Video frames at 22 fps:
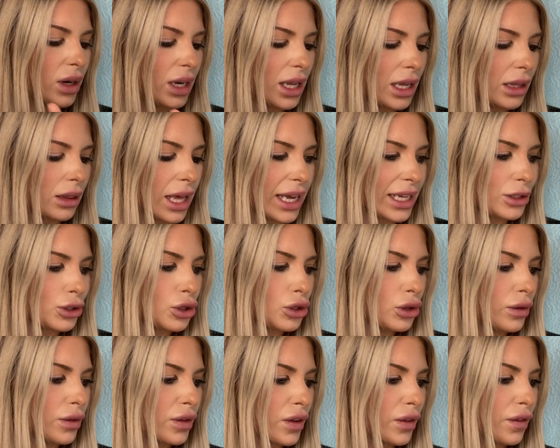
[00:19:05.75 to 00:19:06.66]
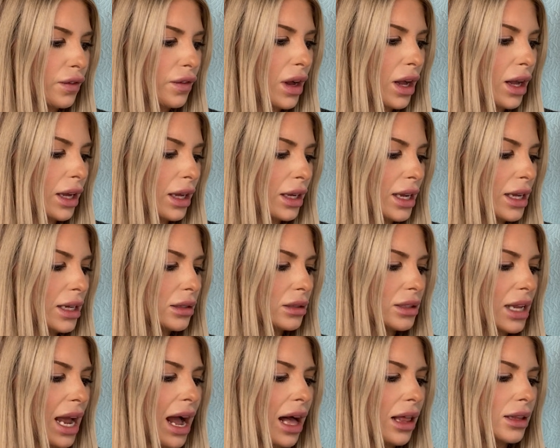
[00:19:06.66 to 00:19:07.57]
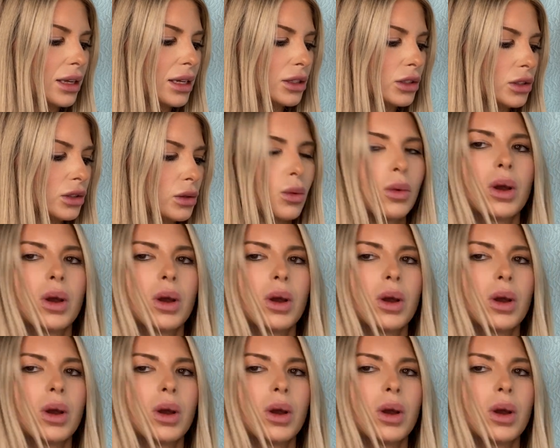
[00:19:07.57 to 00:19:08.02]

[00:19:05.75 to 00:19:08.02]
he likes to do for fun, his talents,